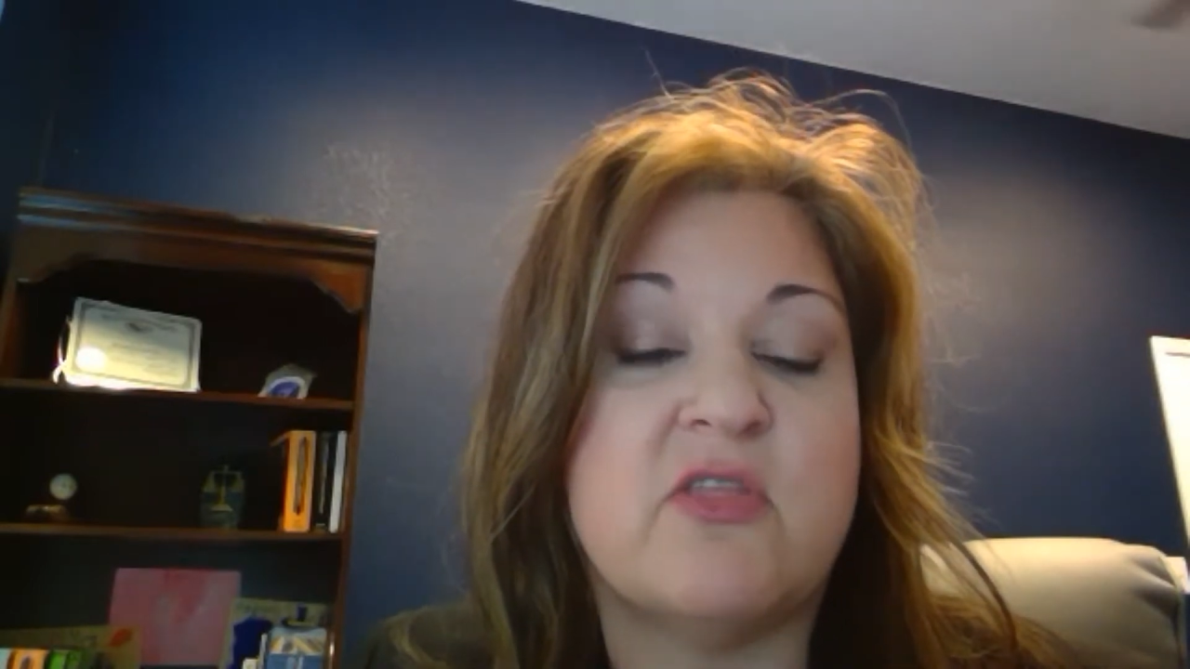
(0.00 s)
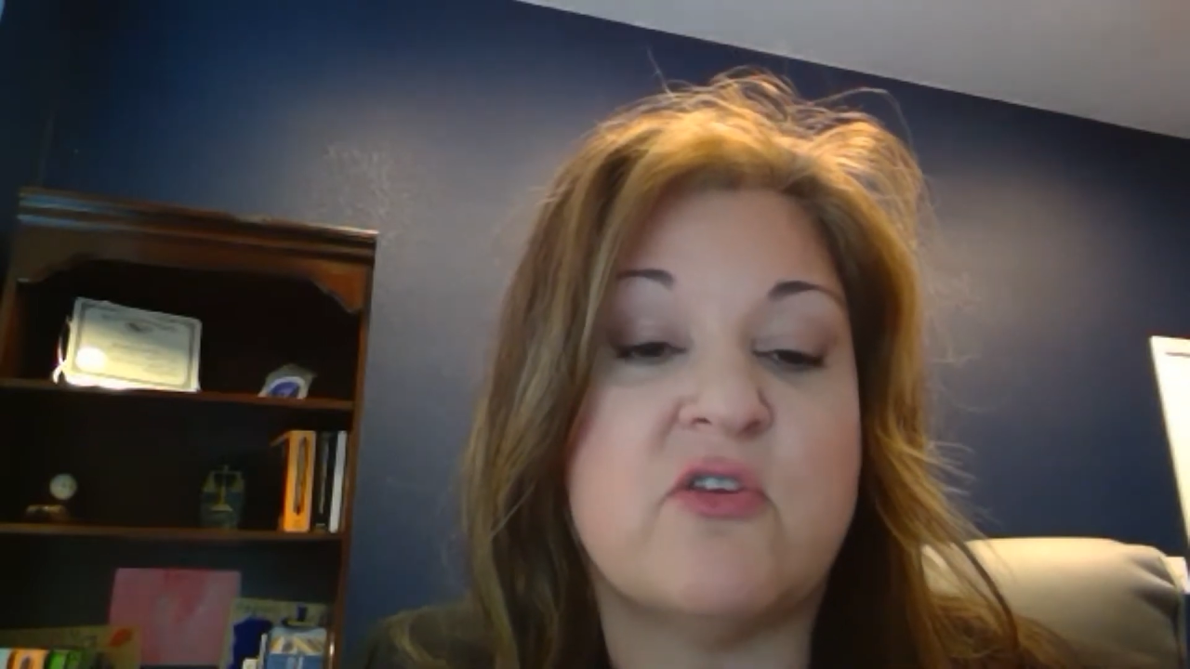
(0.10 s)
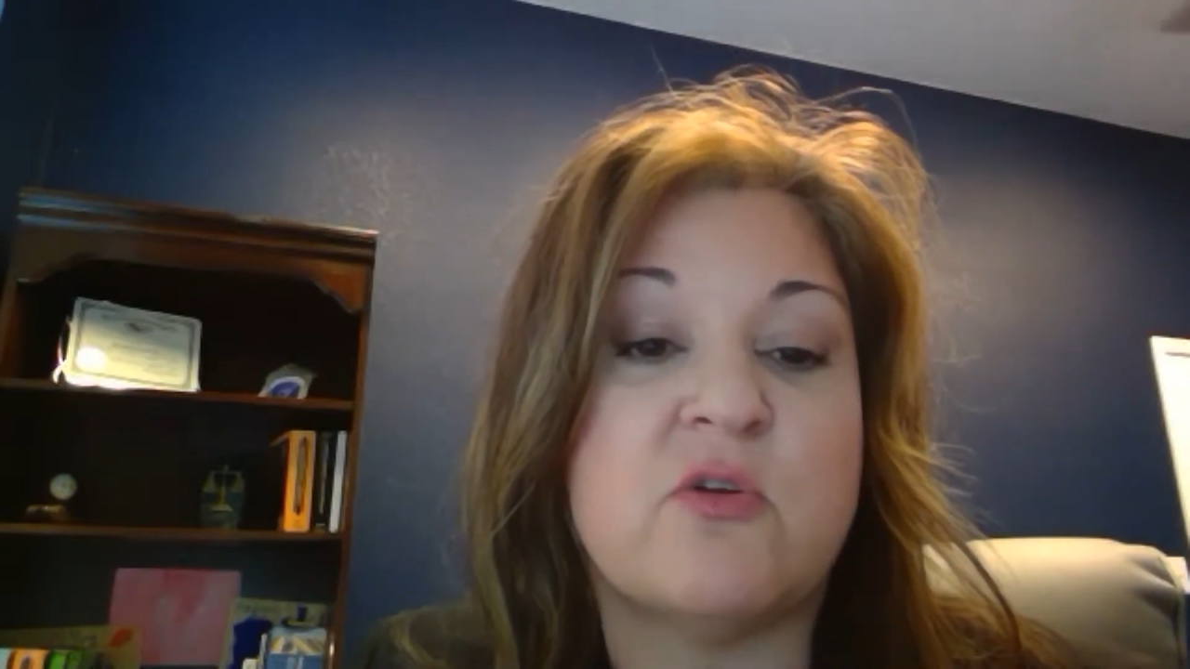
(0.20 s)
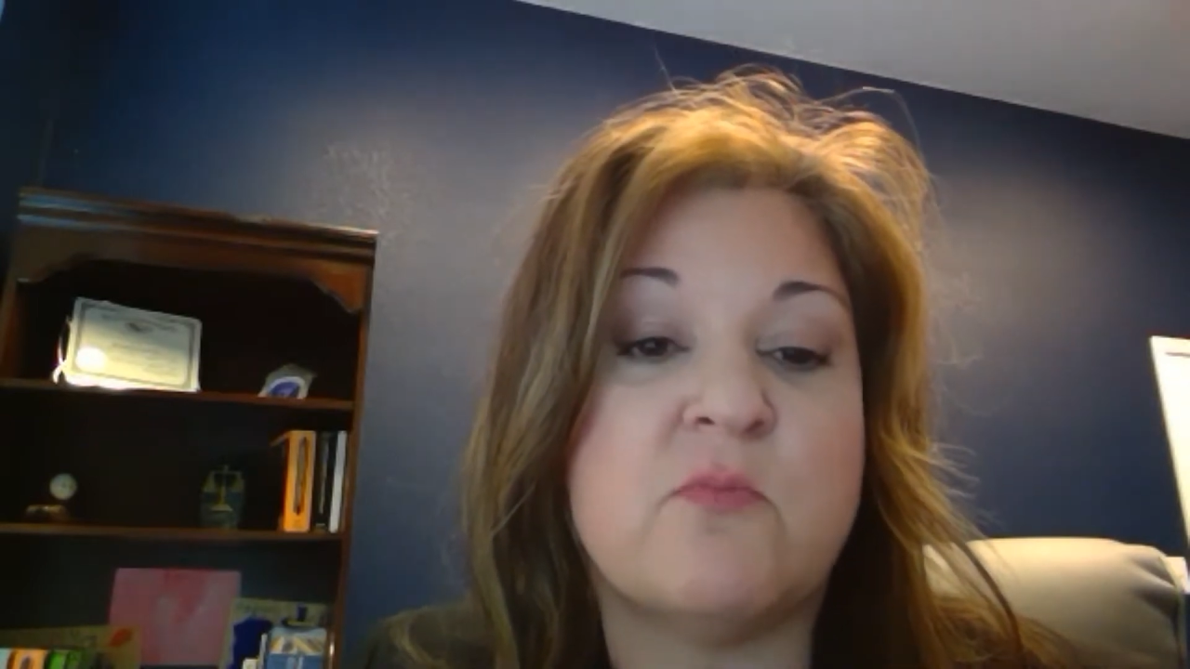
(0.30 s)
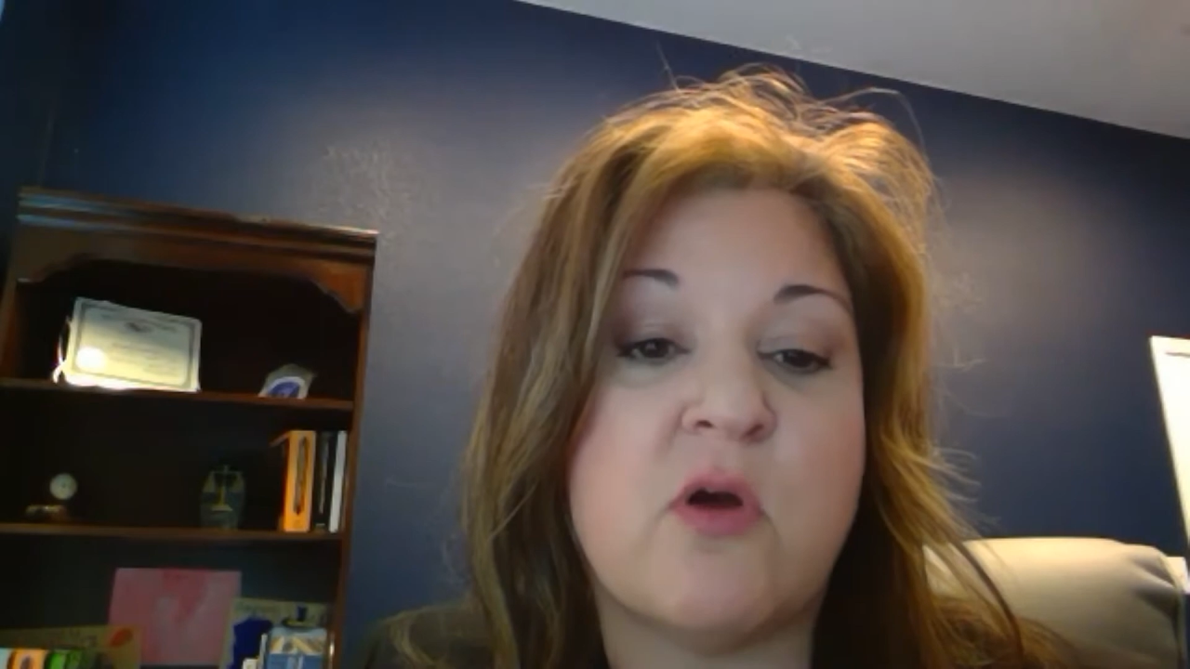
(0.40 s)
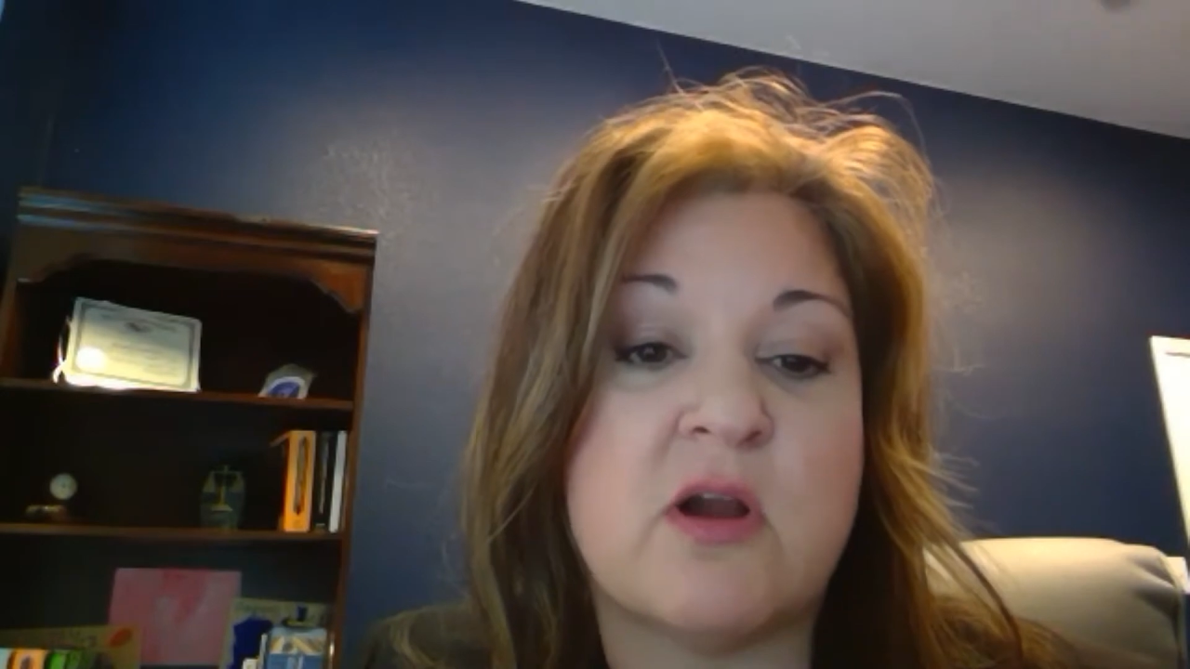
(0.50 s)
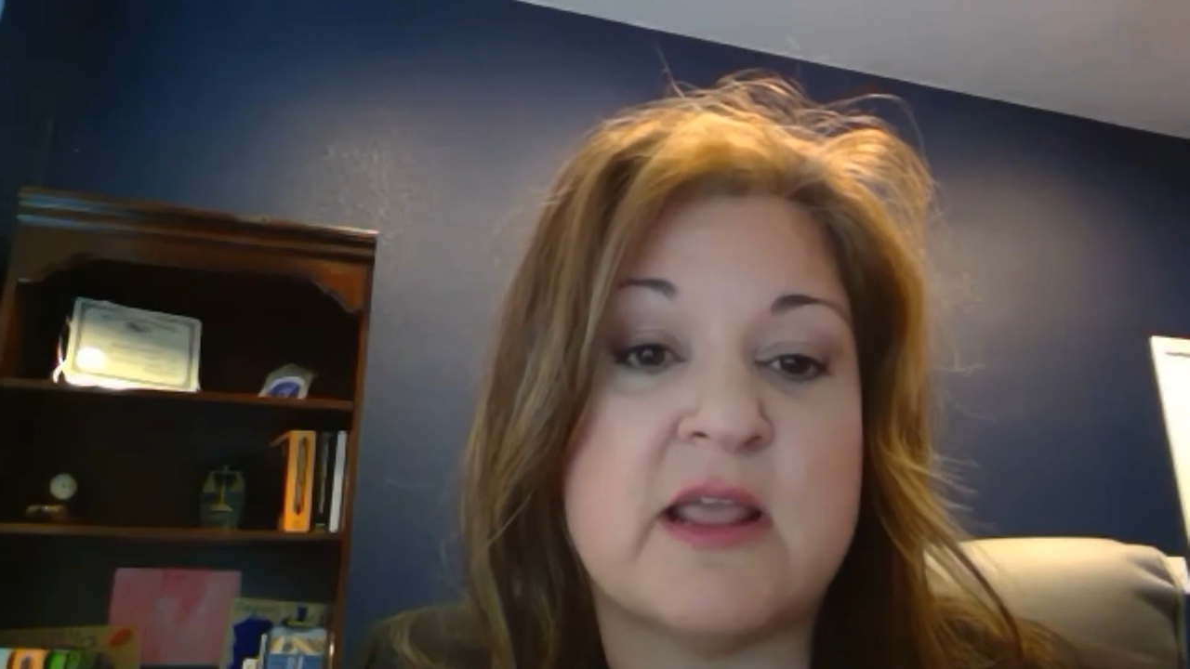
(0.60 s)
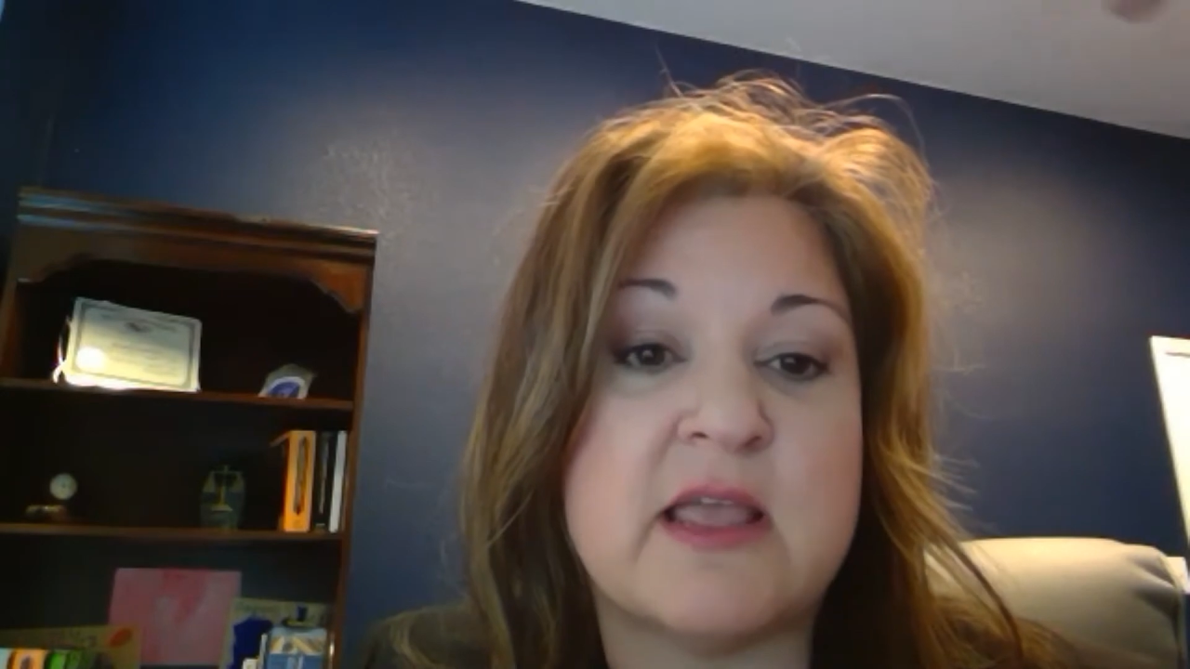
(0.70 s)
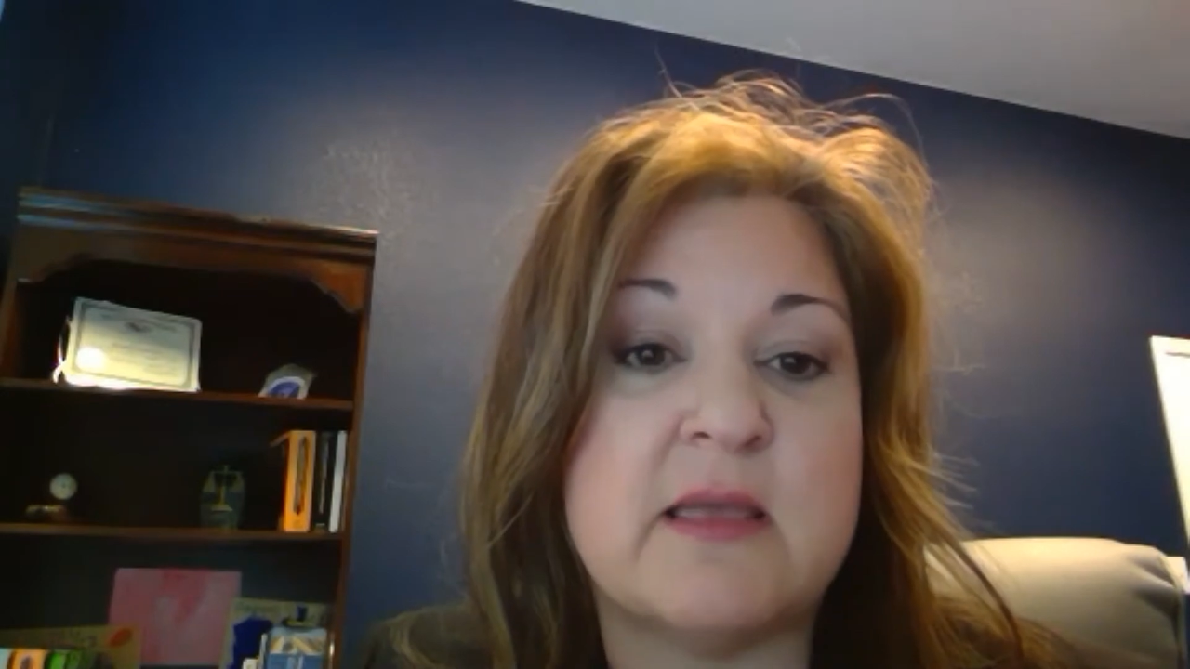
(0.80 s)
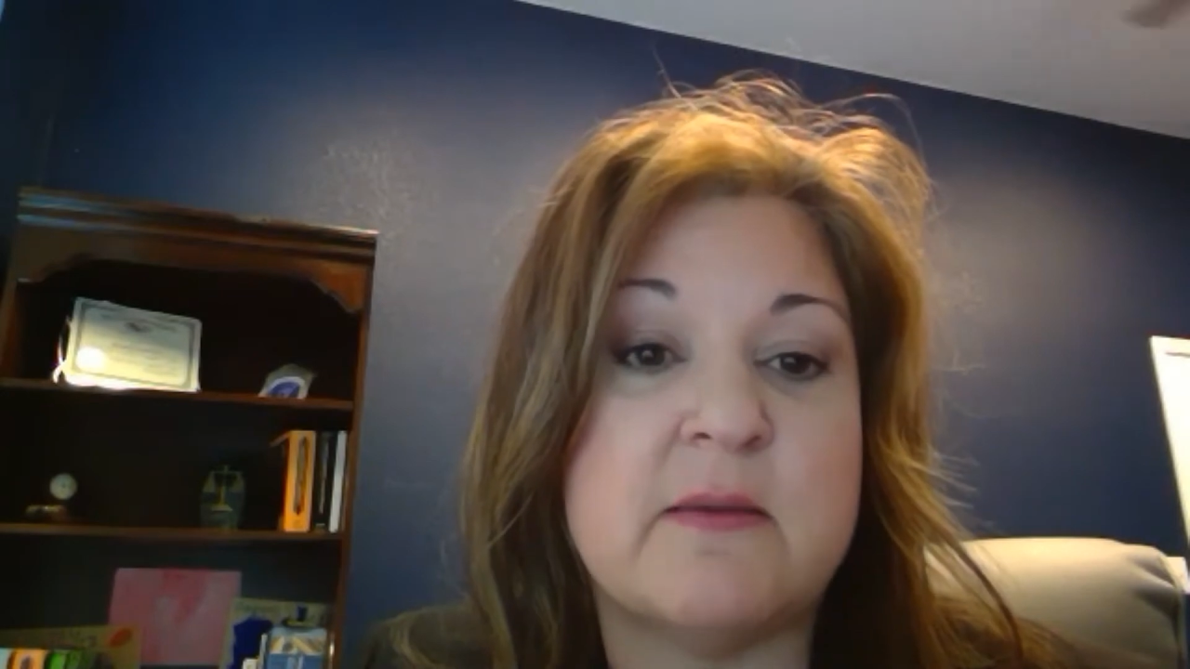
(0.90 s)

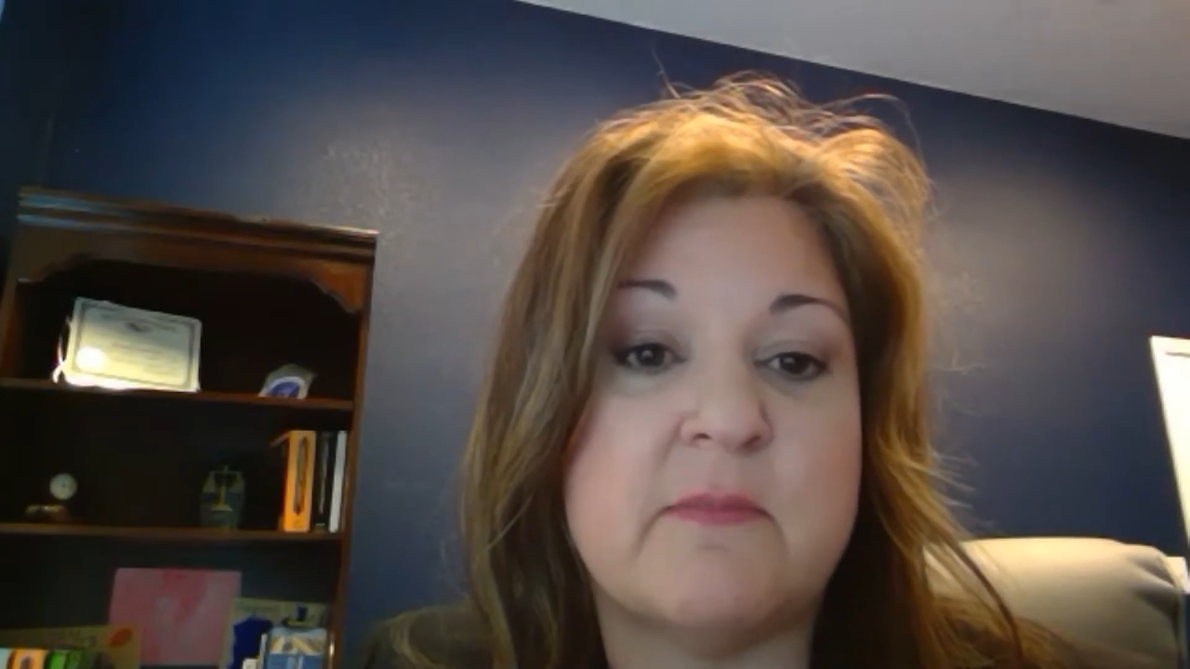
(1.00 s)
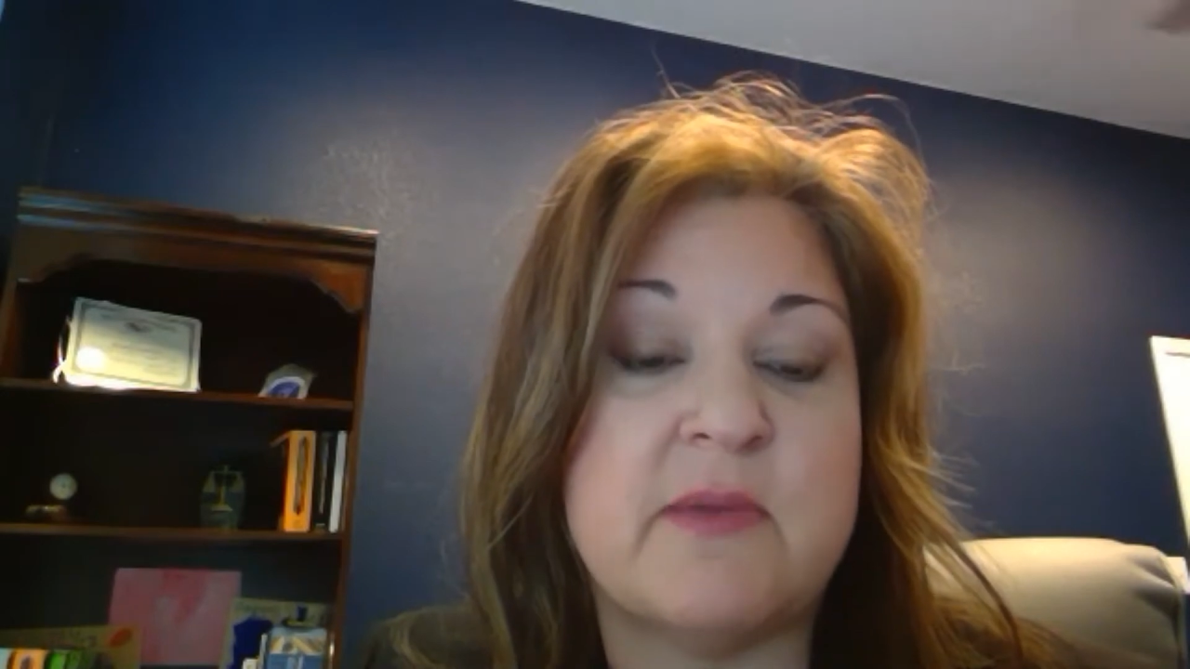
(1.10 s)
third-party